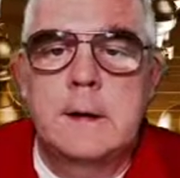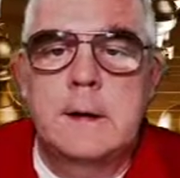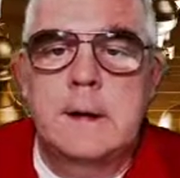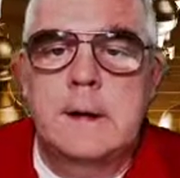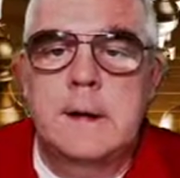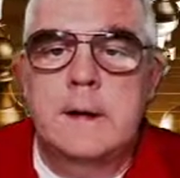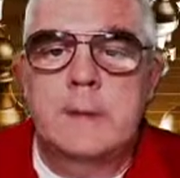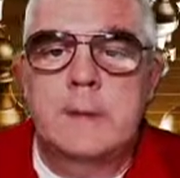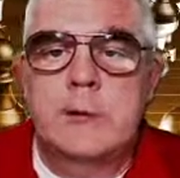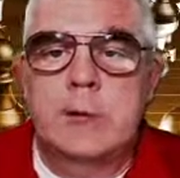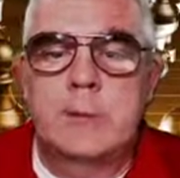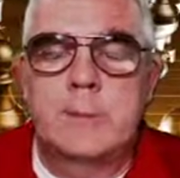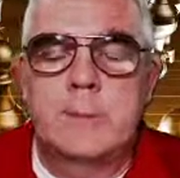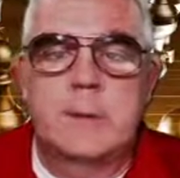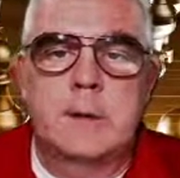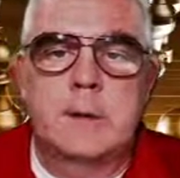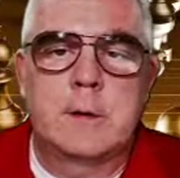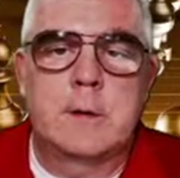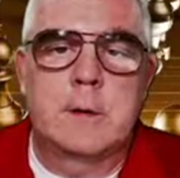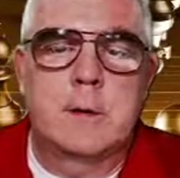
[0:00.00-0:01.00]
had to
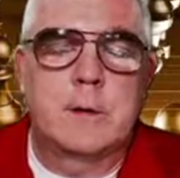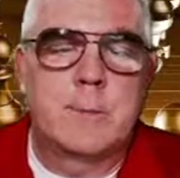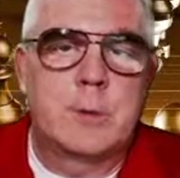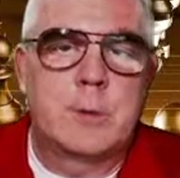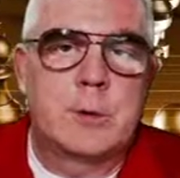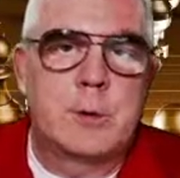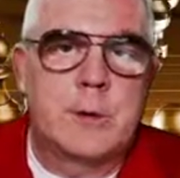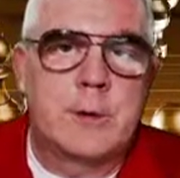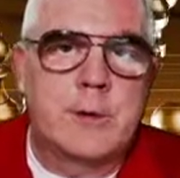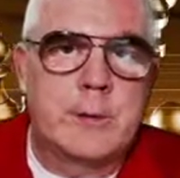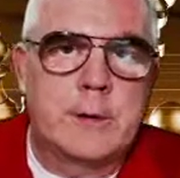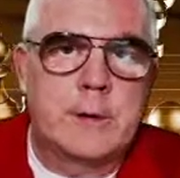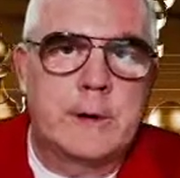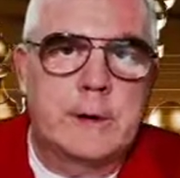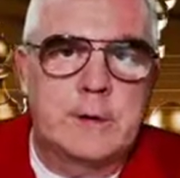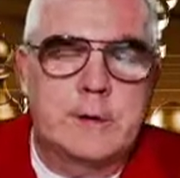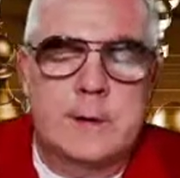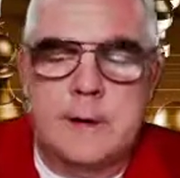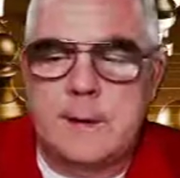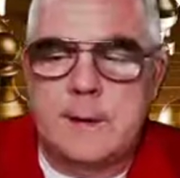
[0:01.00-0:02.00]
appear on the board three
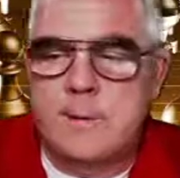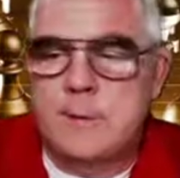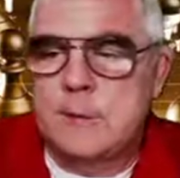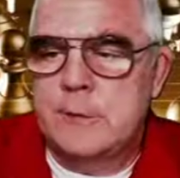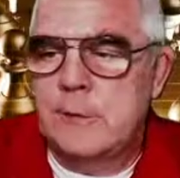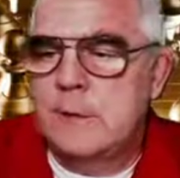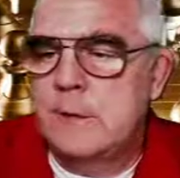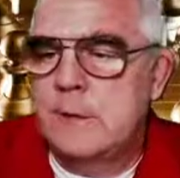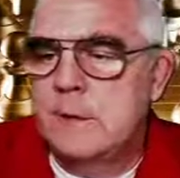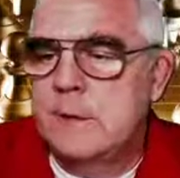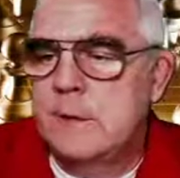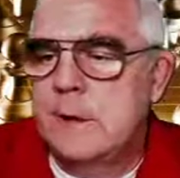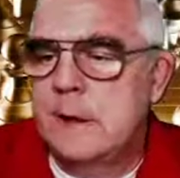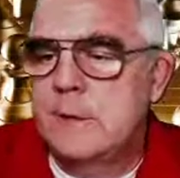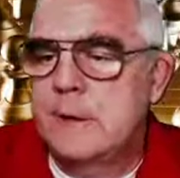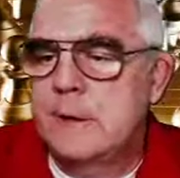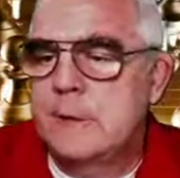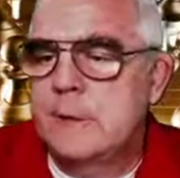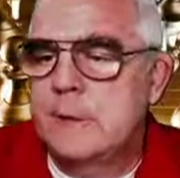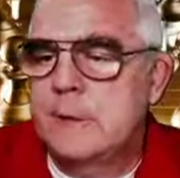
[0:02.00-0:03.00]
times,
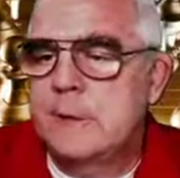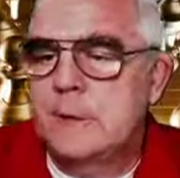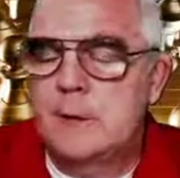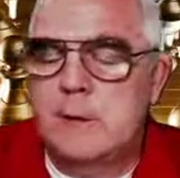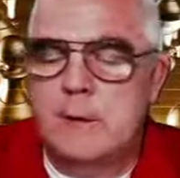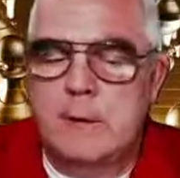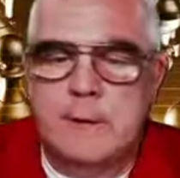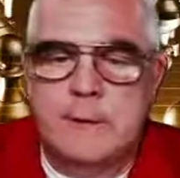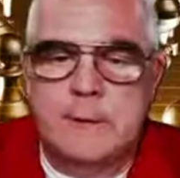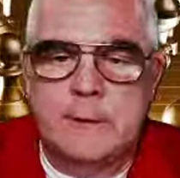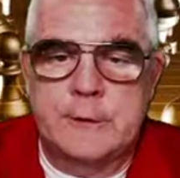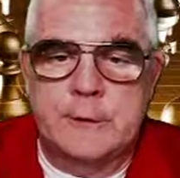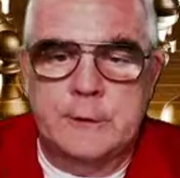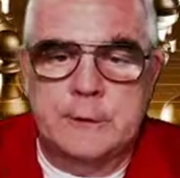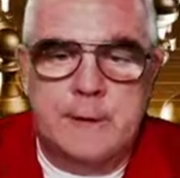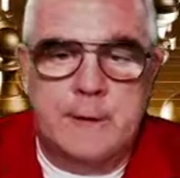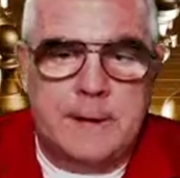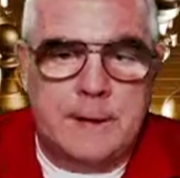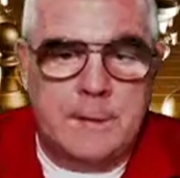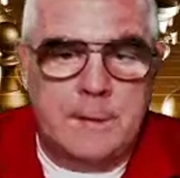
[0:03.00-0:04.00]
not necessarily the
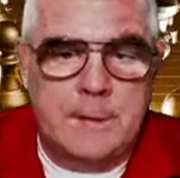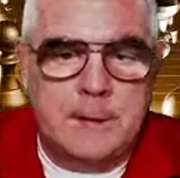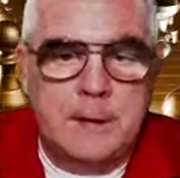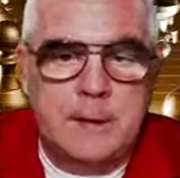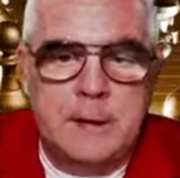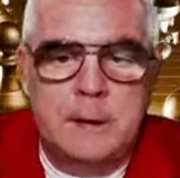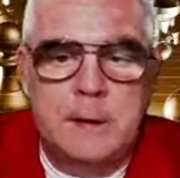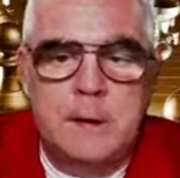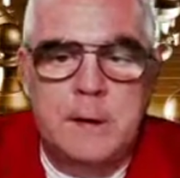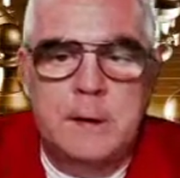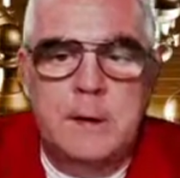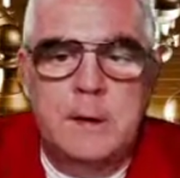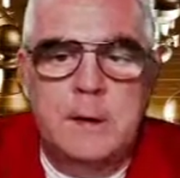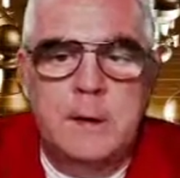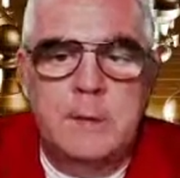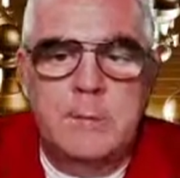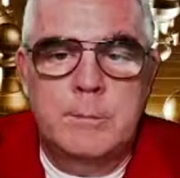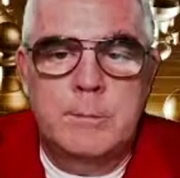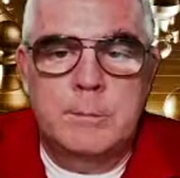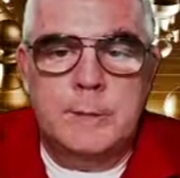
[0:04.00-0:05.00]
same
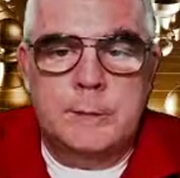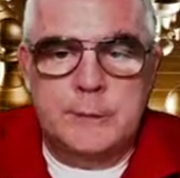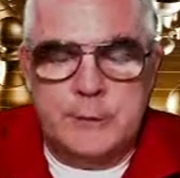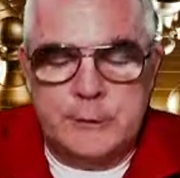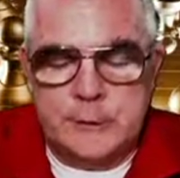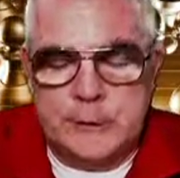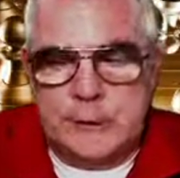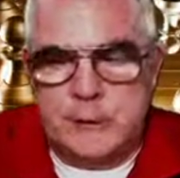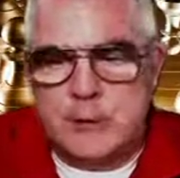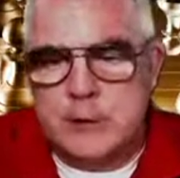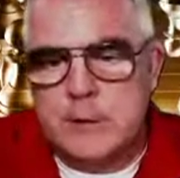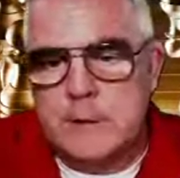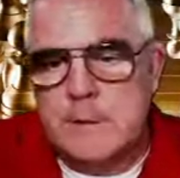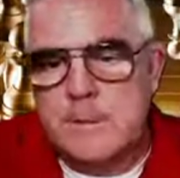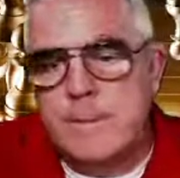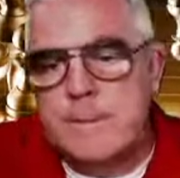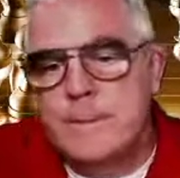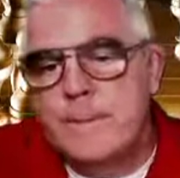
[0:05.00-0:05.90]
position.